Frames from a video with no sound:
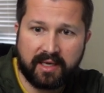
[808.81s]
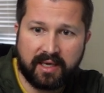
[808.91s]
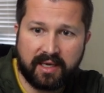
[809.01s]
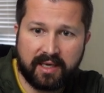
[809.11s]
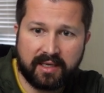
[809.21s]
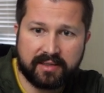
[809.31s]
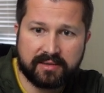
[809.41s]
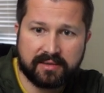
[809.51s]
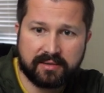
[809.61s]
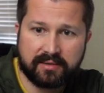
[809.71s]

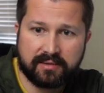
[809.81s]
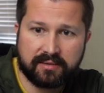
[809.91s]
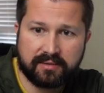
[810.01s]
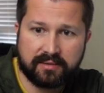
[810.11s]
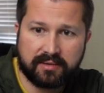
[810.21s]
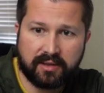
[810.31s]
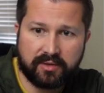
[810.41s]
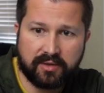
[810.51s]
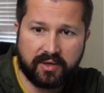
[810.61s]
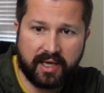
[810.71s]
and you know
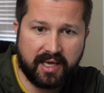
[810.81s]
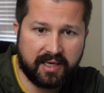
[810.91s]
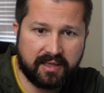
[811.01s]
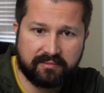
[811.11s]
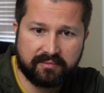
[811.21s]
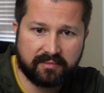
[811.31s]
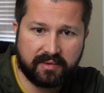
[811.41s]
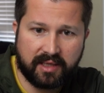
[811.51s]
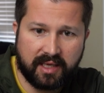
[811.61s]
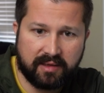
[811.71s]
you go to edit
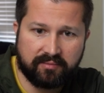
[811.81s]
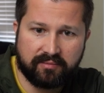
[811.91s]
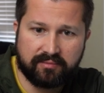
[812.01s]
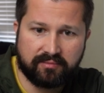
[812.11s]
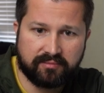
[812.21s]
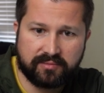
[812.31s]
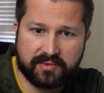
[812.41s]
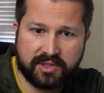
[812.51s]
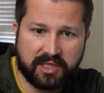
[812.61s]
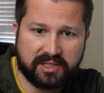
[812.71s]
and
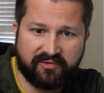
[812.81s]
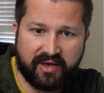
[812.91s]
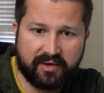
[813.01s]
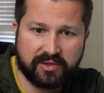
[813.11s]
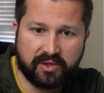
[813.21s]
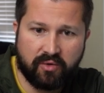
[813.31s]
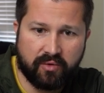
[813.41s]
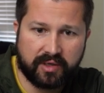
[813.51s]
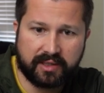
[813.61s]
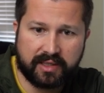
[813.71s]
change the values
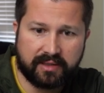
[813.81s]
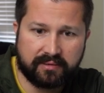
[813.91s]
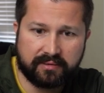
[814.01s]
accordingly.